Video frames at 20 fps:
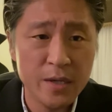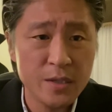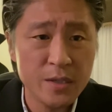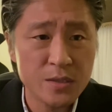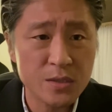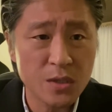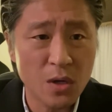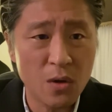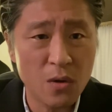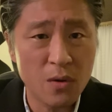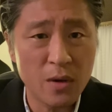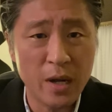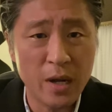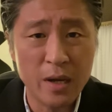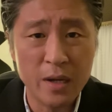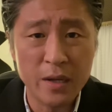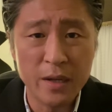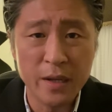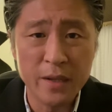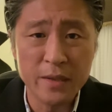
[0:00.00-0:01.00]
So
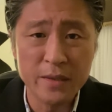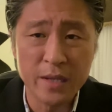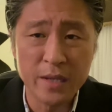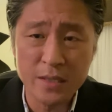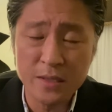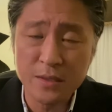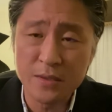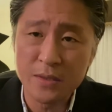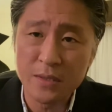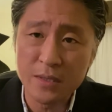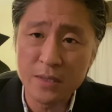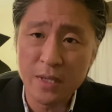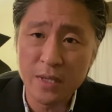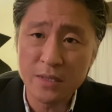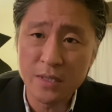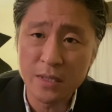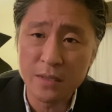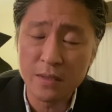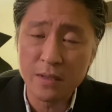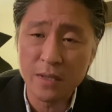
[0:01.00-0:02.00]
and that's
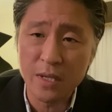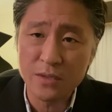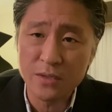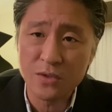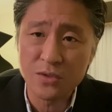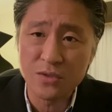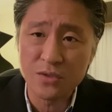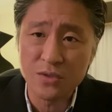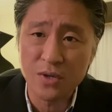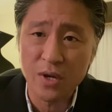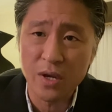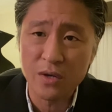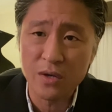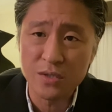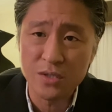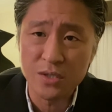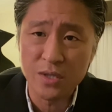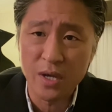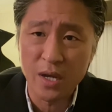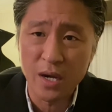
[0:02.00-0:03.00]
the
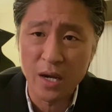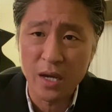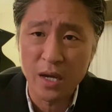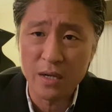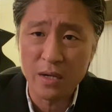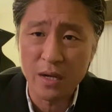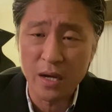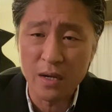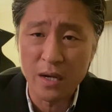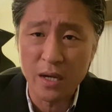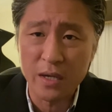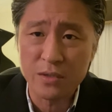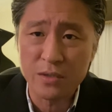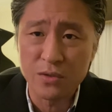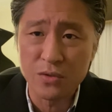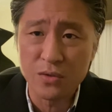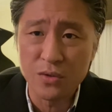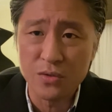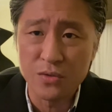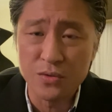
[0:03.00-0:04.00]
strategy that I like to
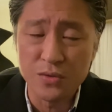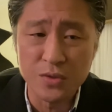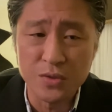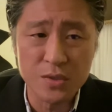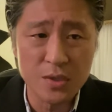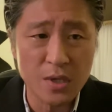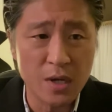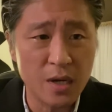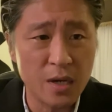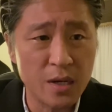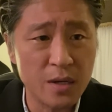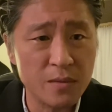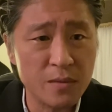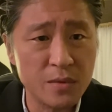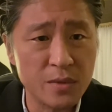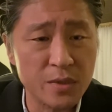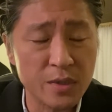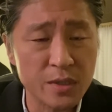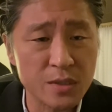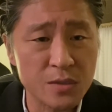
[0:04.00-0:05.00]
use
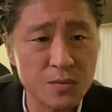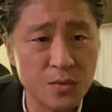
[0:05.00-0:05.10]
on this